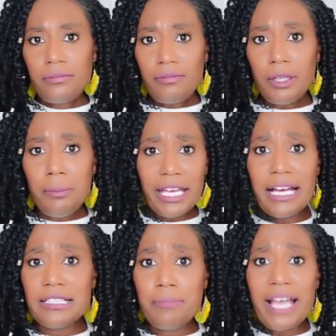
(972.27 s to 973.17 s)

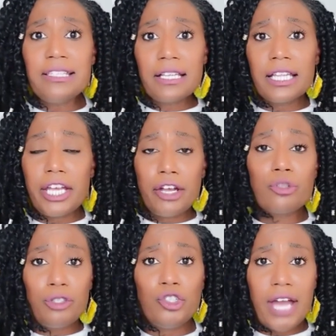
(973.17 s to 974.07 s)
because basically here's
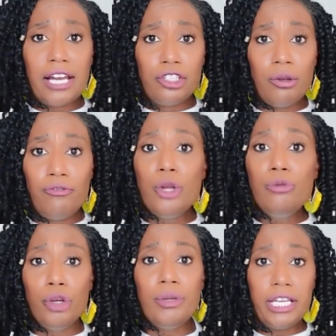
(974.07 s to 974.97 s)
what you got to do. If you
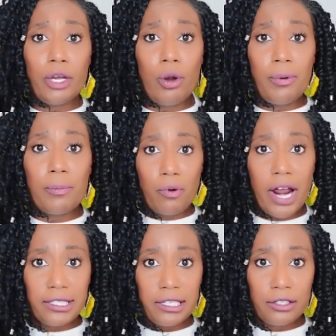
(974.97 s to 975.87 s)
do need to go up on
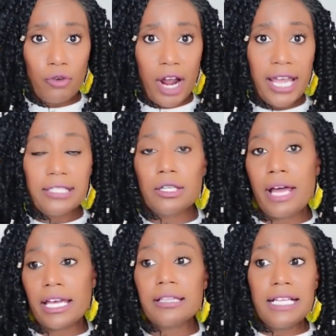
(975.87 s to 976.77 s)
prices, right? So
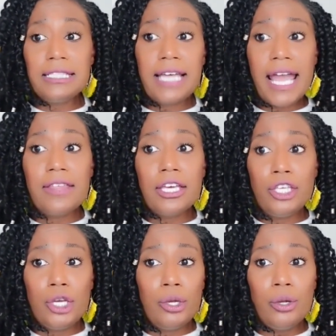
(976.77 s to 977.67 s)
like, let's say that
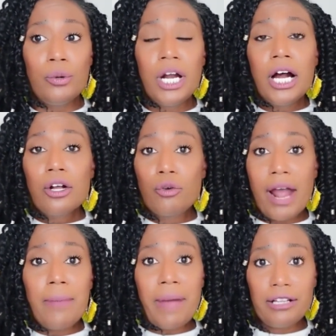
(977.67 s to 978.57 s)
you
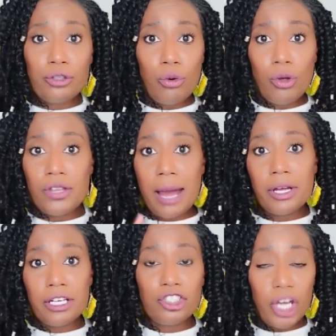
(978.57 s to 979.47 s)
grab my tool that I'm
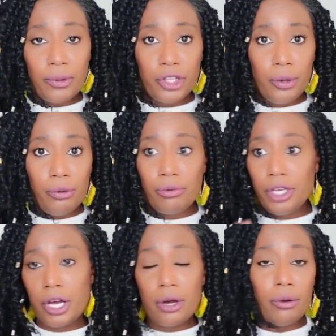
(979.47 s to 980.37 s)
going to share with you,
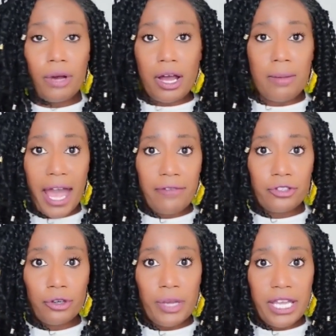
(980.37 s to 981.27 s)

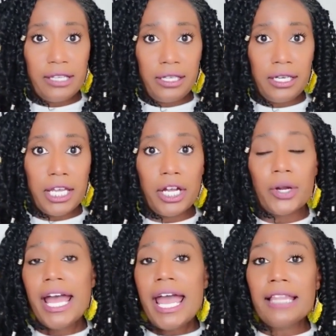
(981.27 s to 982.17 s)
after we get done
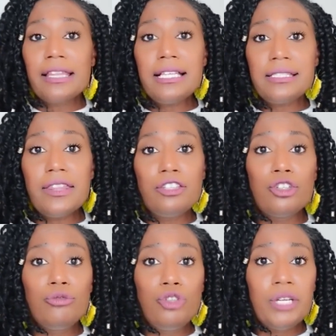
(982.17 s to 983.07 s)
here. And let's say that
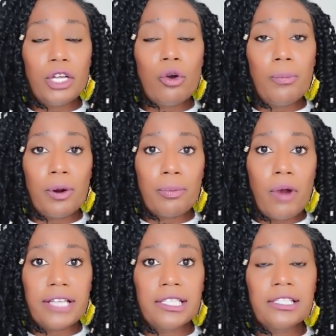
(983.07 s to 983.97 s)
you do need to go up on
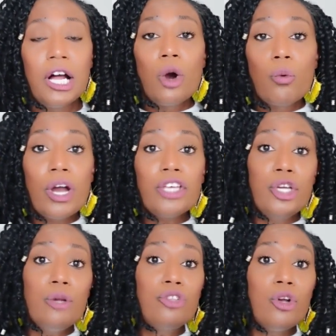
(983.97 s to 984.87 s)
prices. What
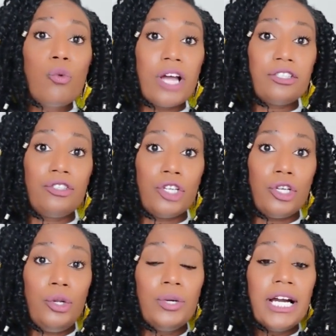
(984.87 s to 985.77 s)
you do want to
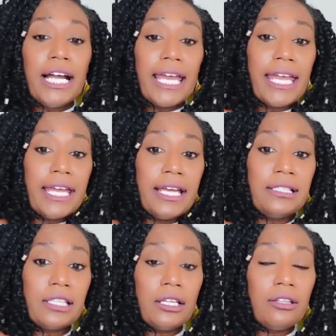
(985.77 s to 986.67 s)
do
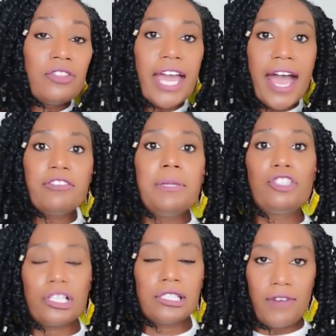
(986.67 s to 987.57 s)
is they have to be
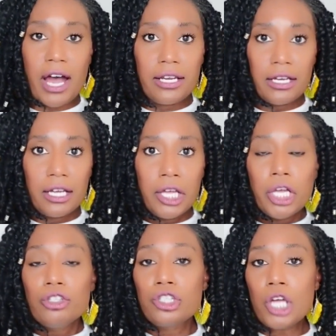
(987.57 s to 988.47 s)
justified.
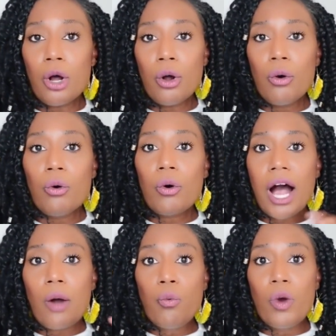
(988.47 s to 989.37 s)
So
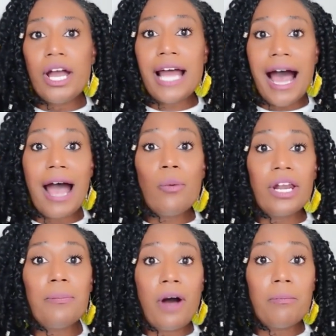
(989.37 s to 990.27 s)
when I
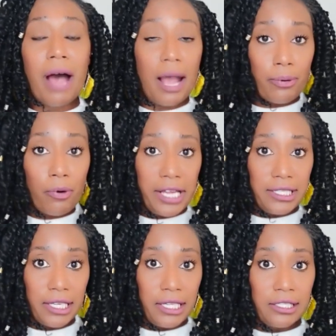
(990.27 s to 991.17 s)
went up on my
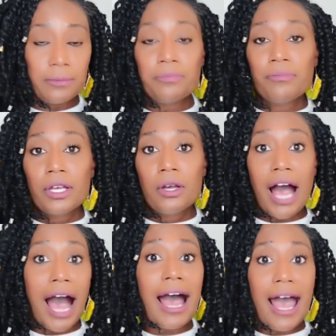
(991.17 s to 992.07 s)
prices,
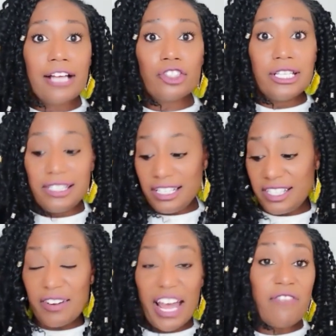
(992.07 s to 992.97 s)
I actually sent
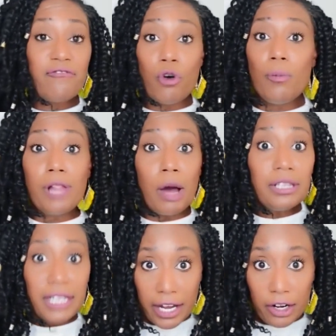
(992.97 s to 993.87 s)
out a
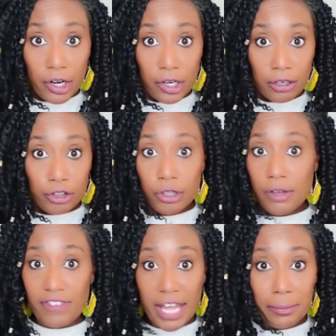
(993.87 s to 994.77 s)
full-blown letter to
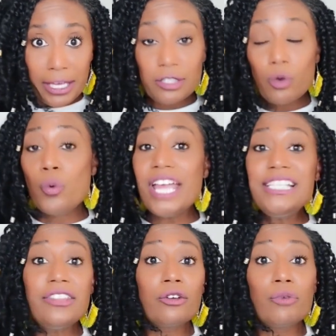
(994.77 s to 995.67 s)
the families. We
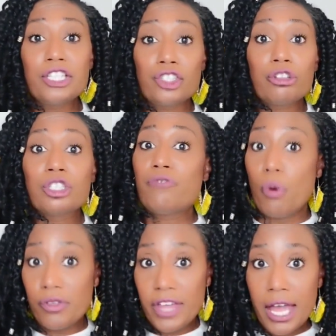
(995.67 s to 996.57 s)
did the research
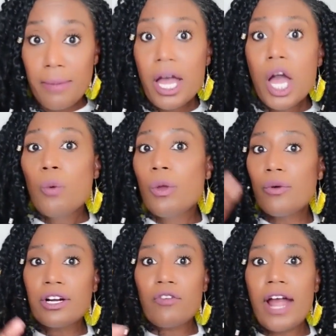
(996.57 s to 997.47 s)
for them. We
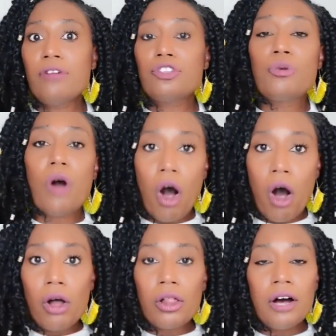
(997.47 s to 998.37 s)
went around to
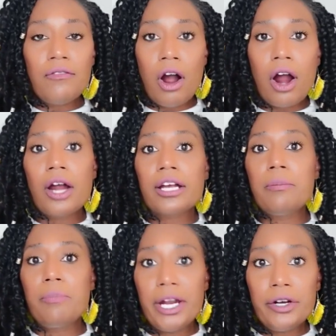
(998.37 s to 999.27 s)
all of our
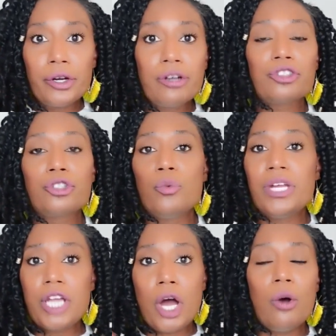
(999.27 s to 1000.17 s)
competitors to
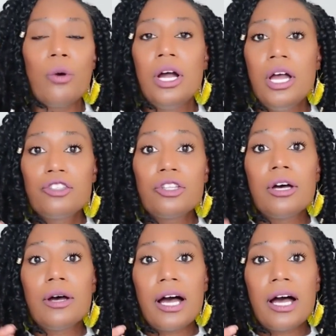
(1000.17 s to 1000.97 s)
the